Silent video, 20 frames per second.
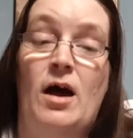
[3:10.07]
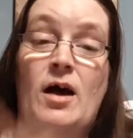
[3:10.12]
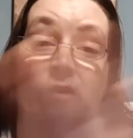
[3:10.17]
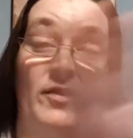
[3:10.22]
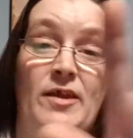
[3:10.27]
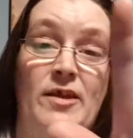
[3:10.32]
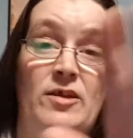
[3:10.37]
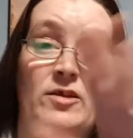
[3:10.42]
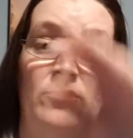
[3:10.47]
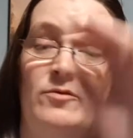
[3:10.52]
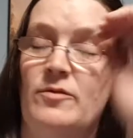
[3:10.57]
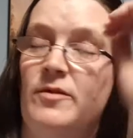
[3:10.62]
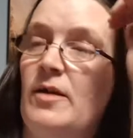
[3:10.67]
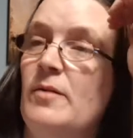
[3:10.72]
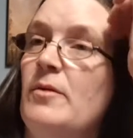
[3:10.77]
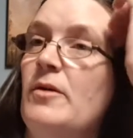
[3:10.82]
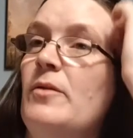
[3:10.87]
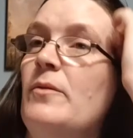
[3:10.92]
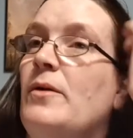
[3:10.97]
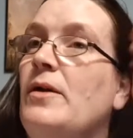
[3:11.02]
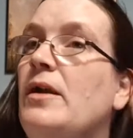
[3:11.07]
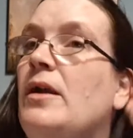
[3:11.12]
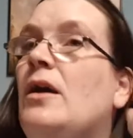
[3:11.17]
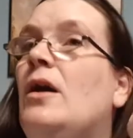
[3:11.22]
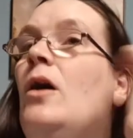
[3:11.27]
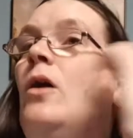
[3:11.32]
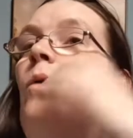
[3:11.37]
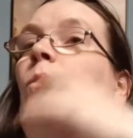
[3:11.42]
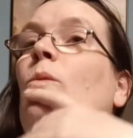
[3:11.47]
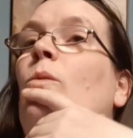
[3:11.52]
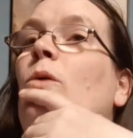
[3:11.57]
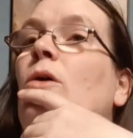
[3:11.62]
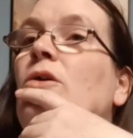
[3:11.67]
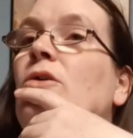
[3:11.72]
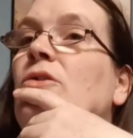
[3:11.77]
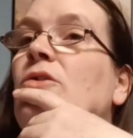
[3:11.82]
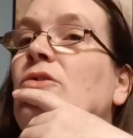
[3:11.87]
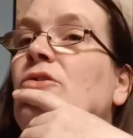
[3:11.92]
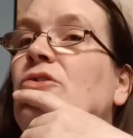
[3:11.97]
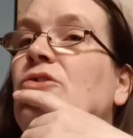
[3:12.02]
Thank you for that, by the way,
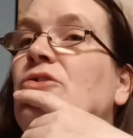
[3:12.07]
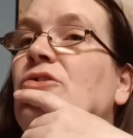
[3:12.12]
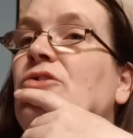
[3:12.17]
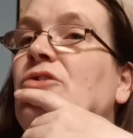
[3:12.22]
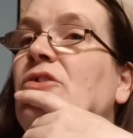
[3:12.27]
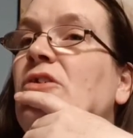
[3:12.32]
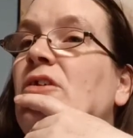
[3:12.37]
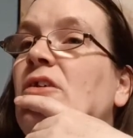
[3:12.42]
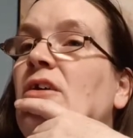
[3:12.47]
was,